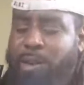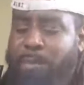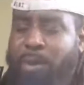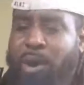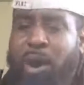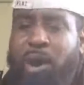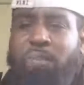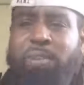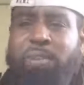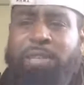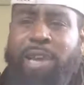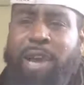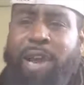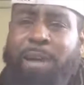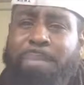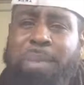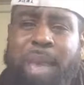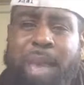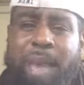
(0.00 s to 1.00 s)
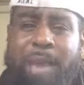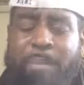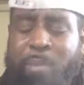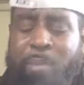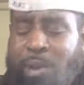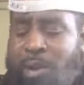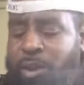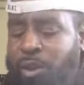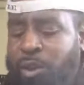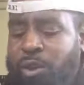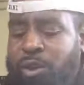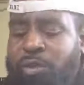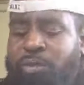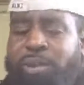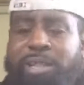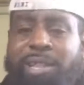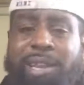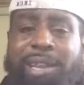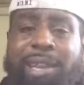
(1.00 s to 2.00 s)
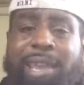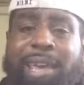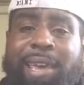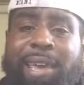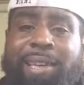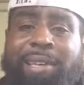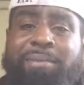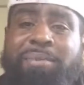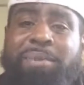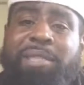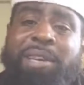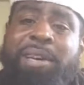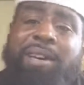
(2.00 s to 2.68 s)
double overtime game with the Knicks